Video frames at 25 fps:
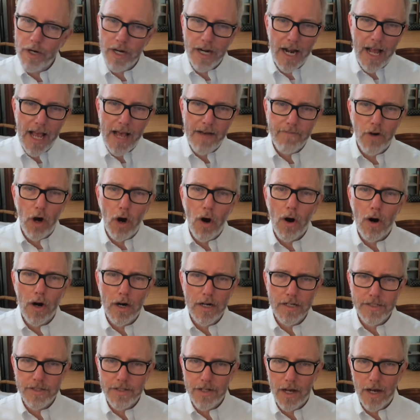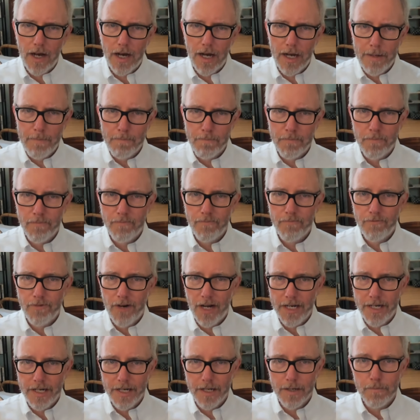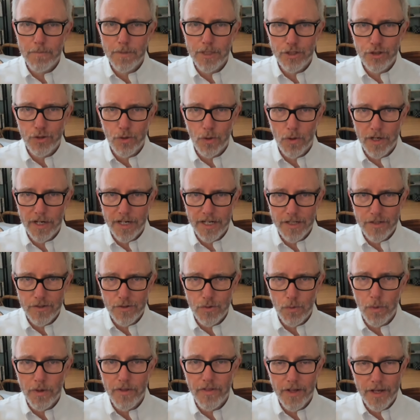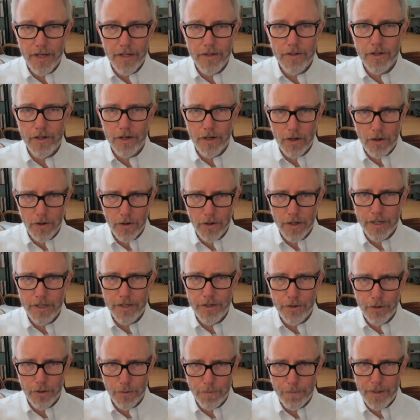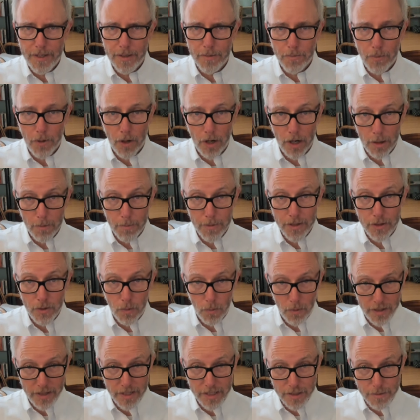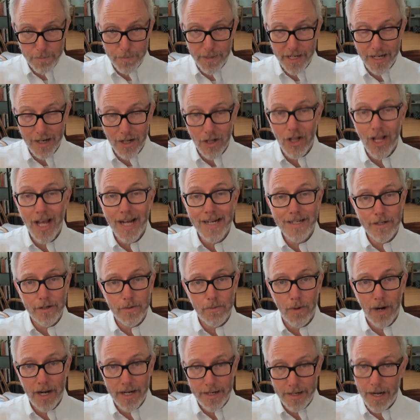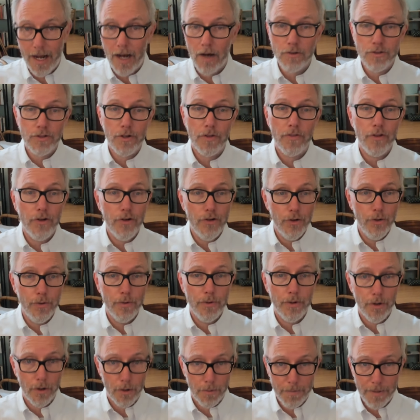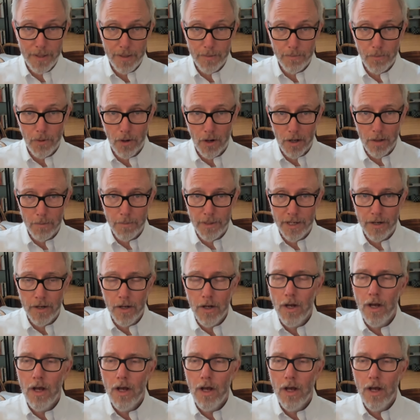to have a hard time finding majorities within the current European Parliament, the one that's being elected right now. So the new European Parliament.